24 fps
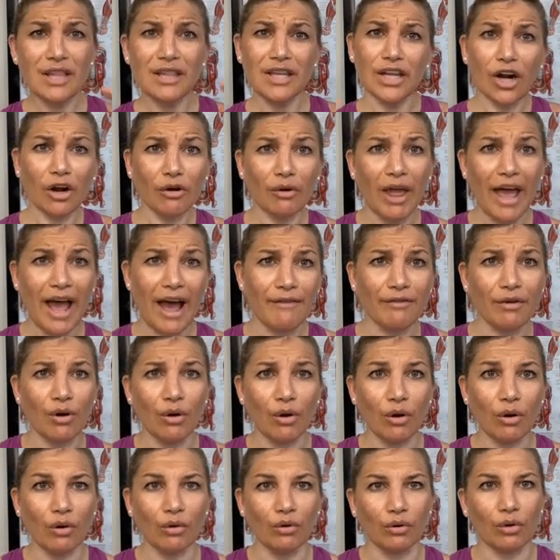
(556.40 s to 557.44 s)
they don't have a
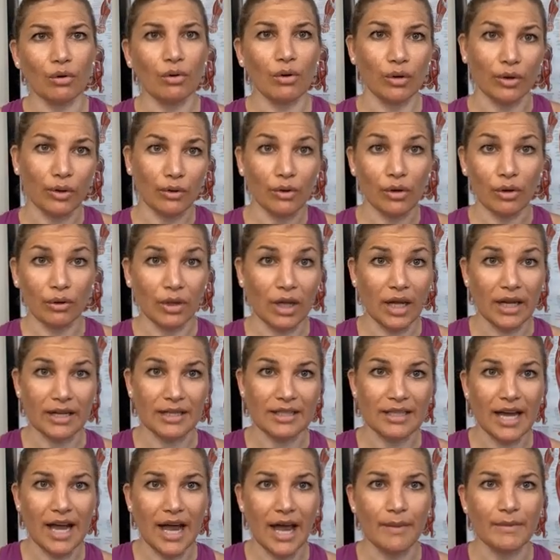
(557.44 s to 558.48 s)
whole quote unquote lot
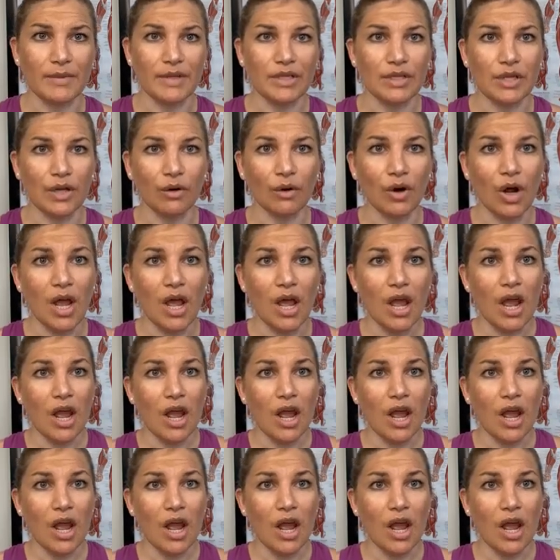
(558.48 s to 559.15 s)
of time, and so